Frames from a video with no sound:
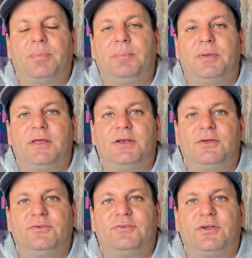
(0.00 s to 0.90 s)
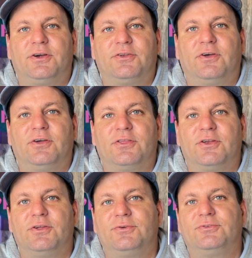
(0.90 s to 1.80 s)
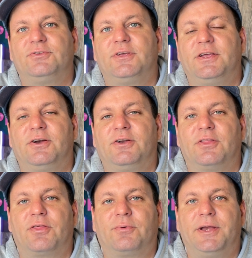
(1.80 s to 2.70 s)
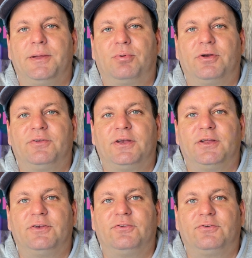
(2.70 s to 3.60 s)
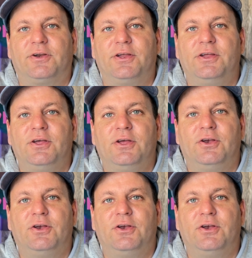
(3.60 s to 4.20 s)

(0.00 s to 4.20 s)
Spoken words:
PPN News, here to tell you the news here in the 3D printing industry.